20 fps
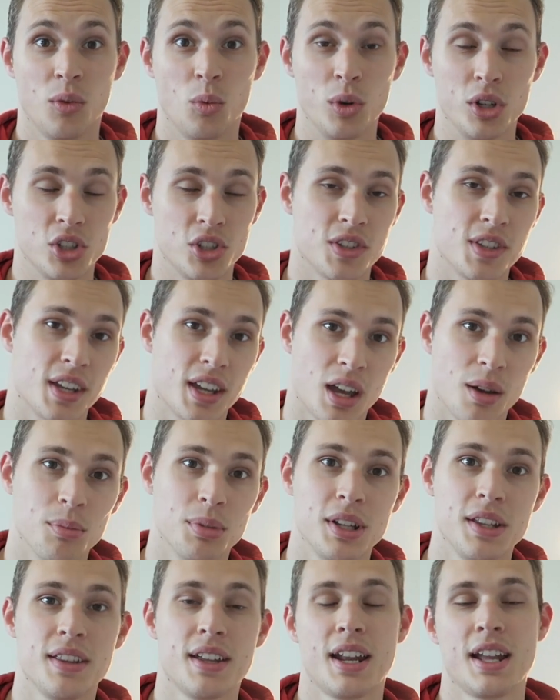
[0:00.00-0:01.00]
which is a
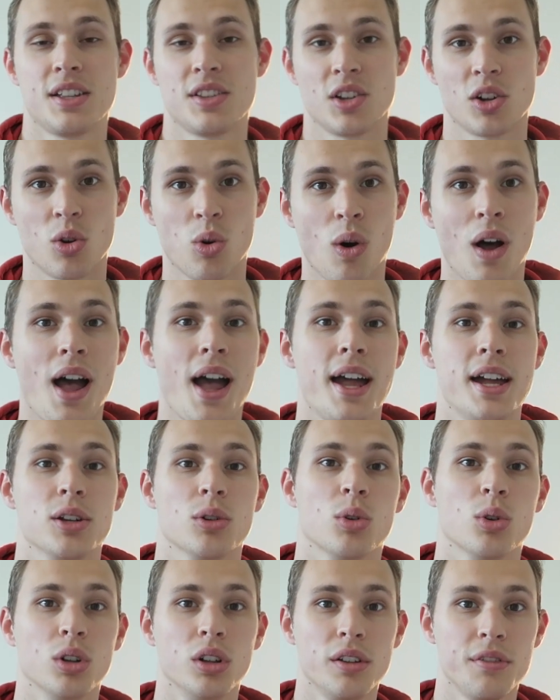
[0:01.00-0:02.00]
company that has
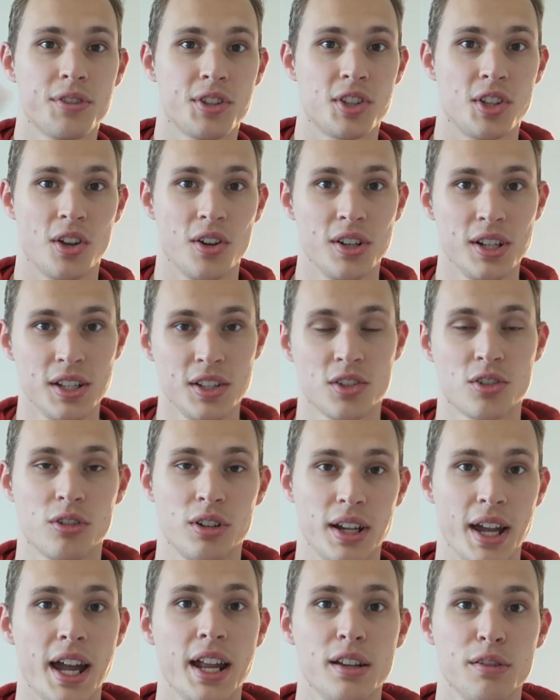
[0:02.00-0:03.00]
acquired all of Sony's
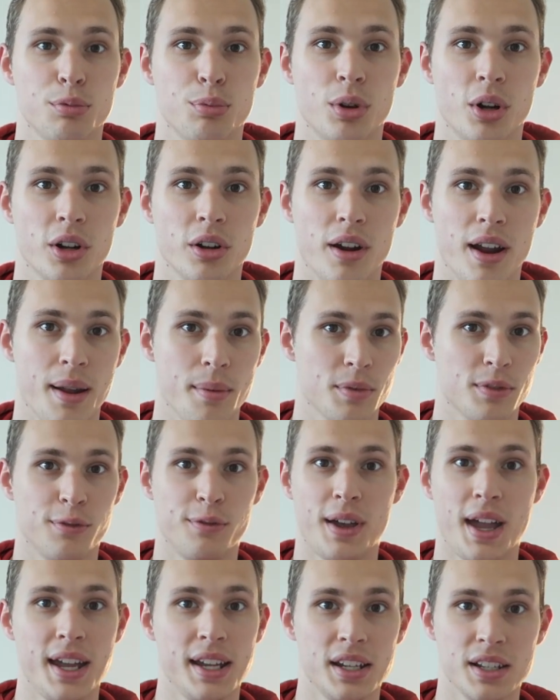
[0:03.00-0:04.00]
creative programs,
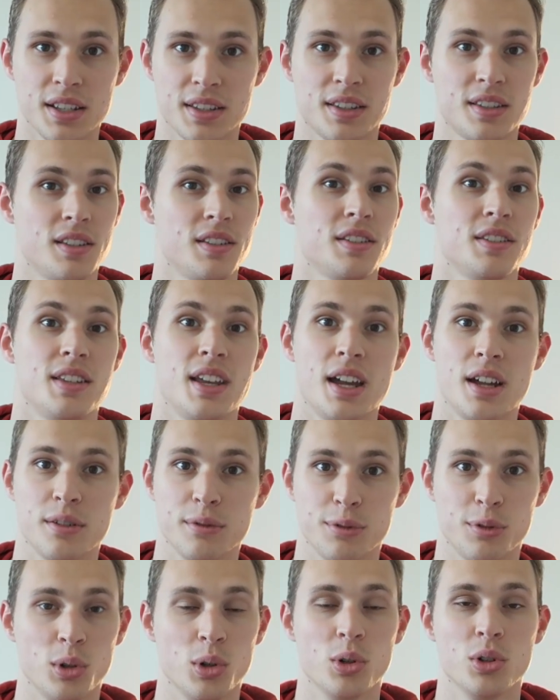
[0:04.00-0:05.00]
Vegas,
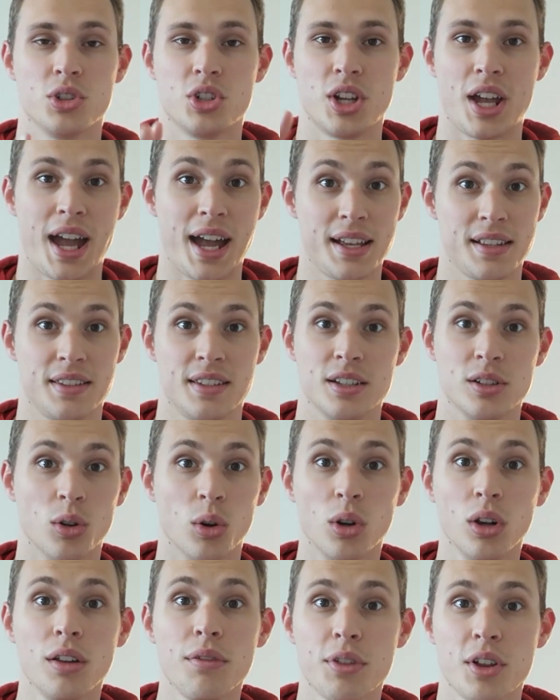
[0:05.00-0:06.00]
SoundForge, Acid,
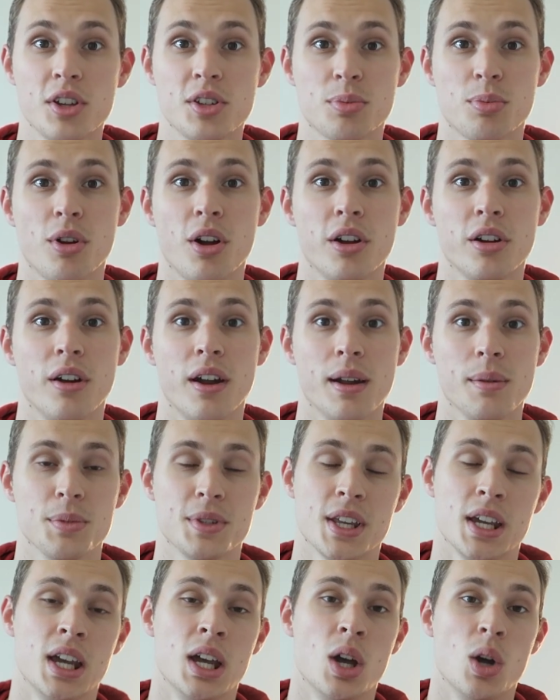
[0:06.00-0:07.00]
all of those
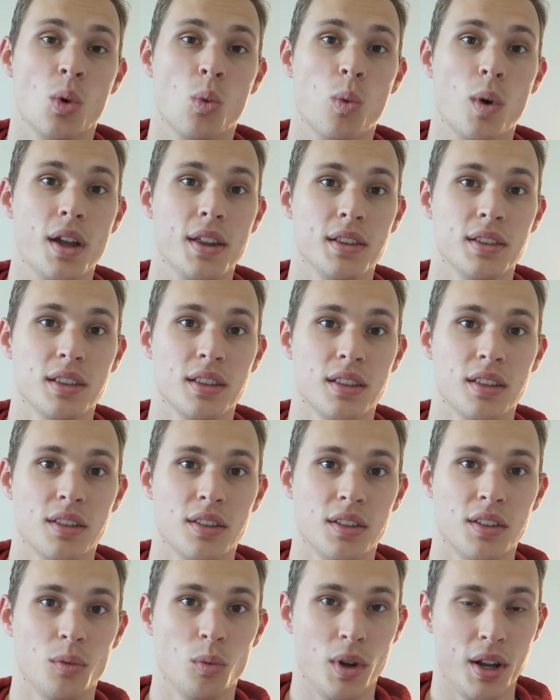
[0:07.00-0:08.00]
programs, when,
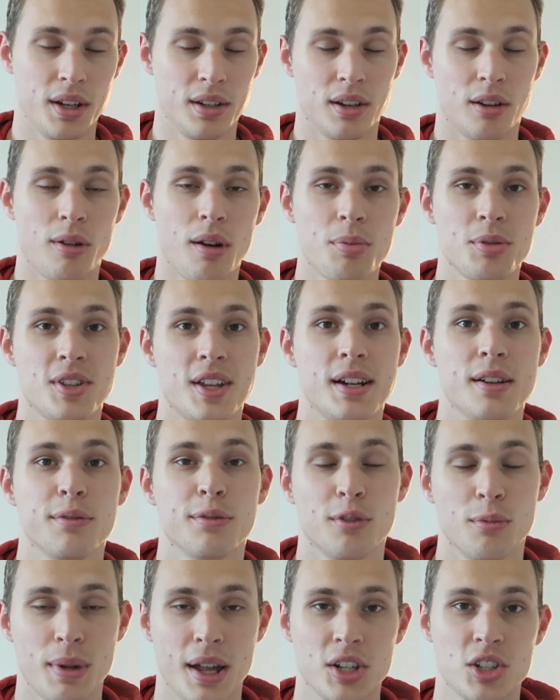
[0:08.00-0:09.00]
when a
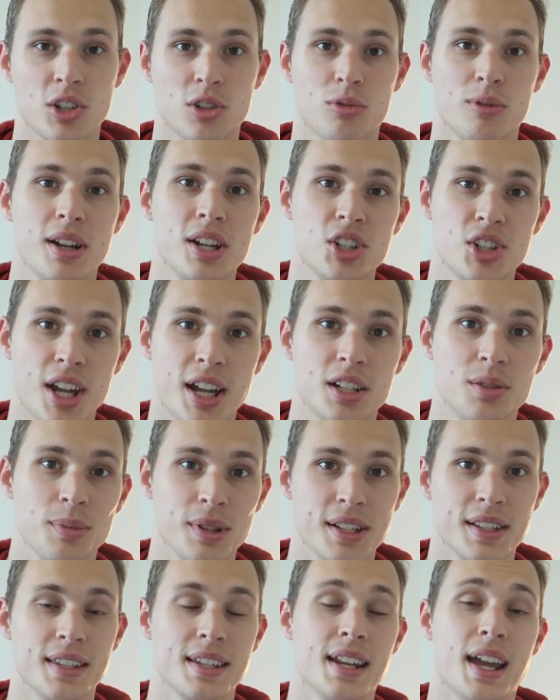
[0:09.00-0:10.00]
representative from Magix reached out to
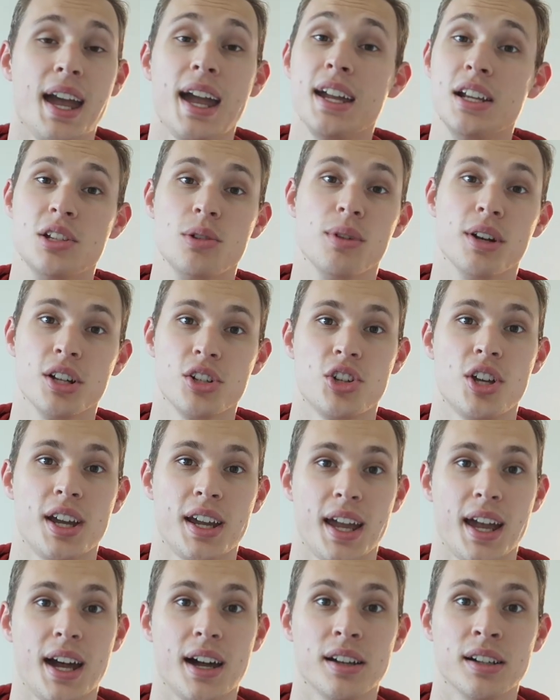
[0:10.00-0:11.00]
me and said, hey, do you want to
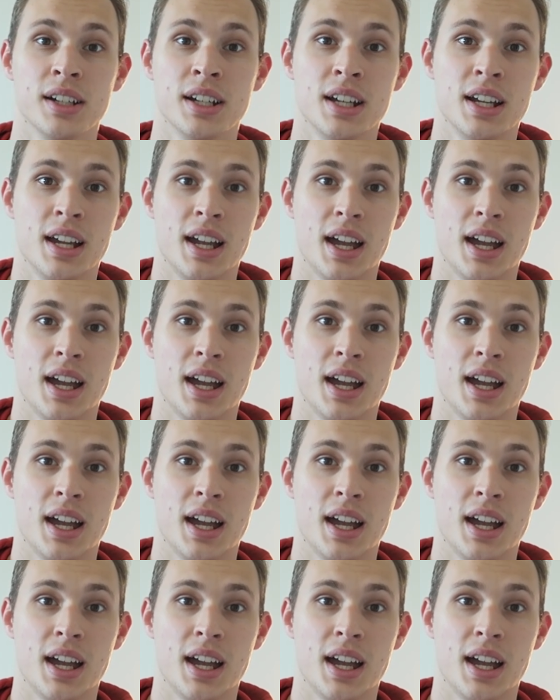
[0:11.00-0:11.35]
check out